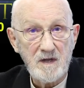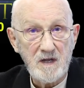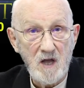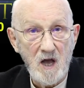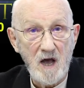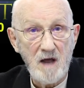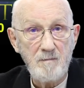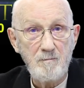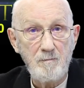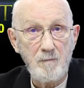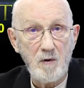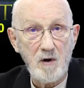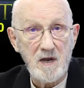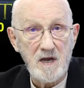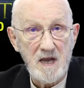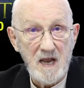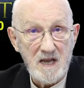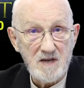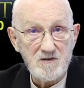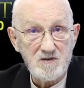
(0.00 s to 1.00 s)
God
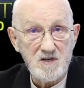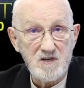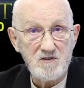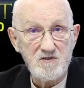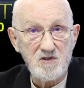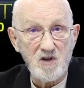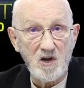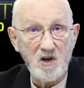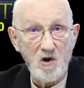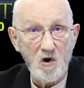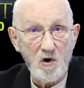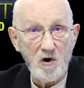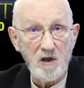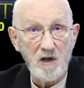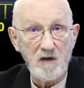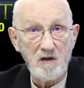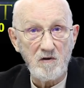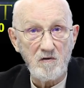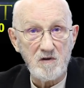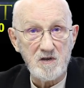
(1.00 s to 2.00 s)
predestines
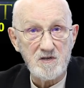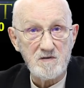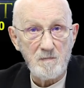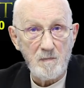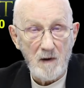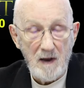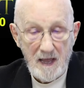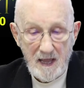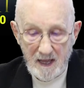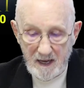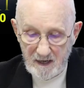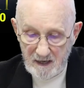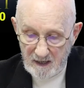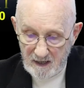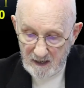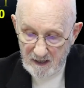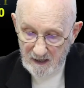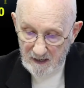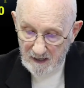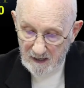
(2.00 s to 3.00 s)
according to His plan,
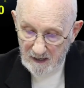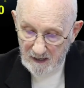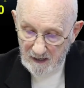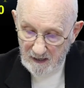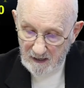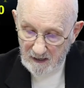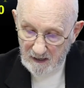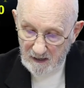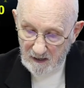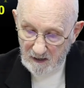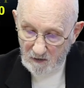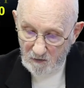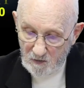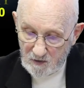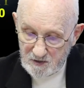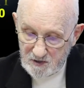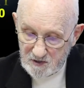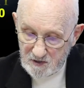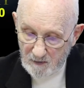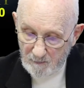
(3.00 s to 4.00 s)

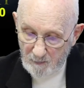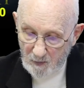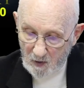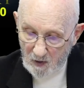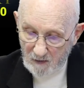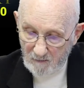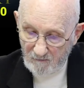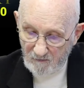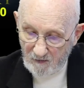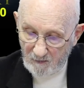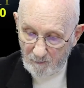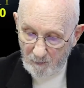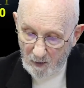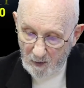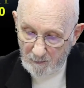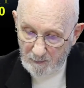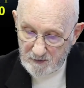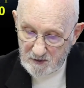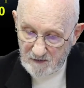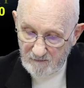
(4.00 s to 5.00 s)
which is a part of the
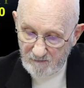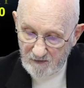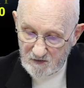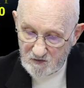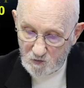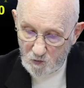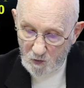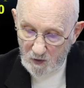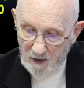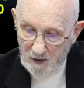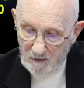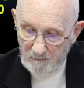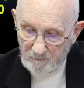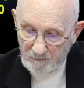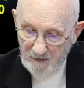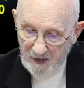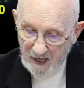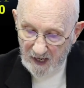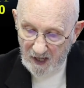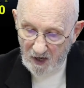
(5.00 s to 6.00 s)
purpose of His will,
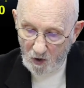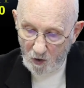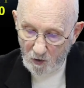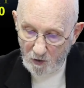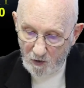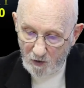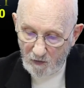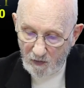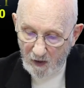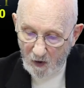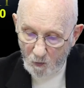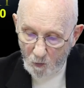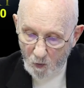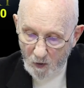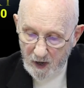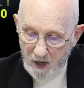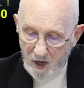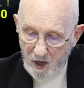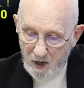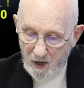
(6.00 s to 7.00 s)
in order that
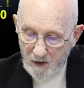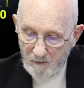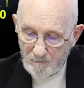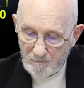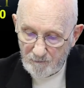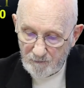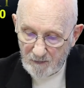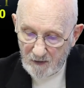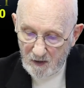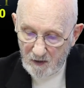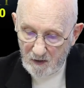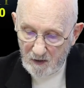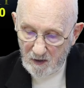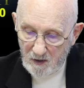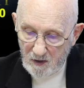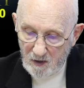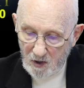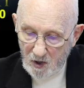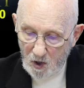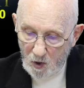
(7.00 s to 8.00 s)
we
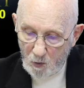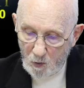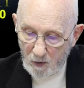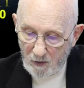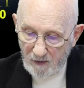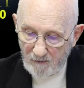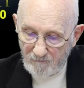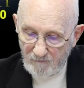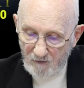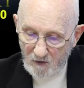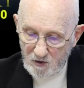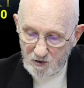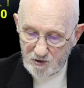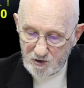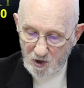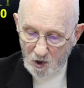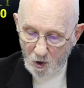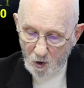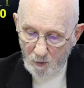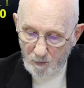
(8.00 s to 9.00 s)
who were the
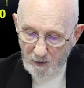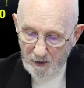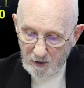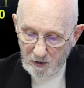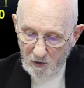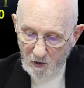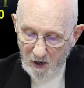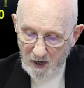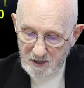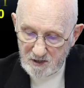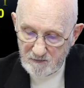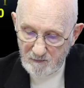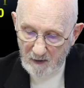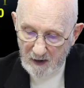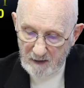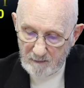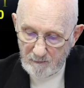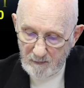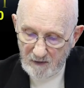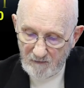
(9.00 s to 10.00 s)
first to hope in Christ
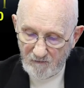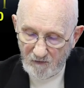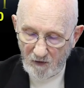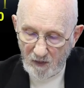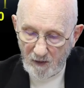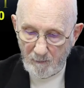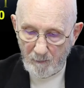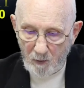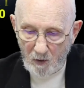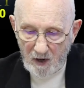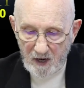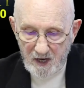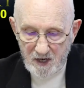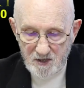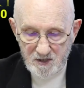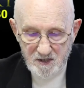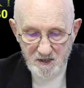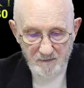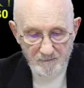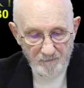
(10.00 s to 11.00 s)
might be for the
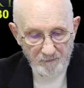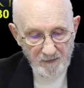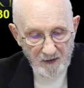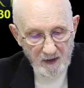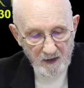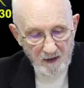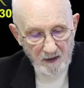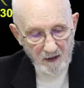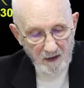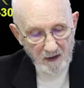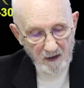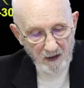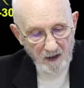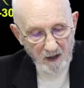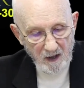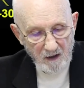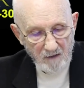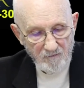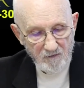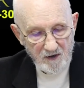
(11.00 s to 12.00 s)
praise
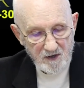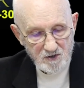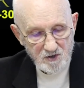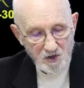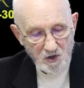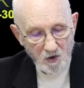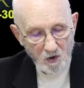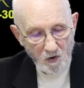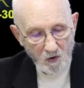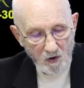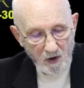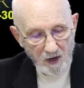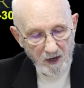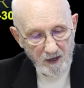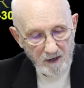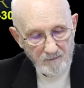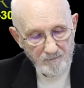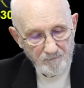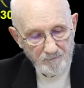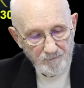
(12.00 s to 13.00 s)
of His
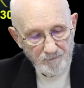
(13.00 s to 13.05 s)
glory.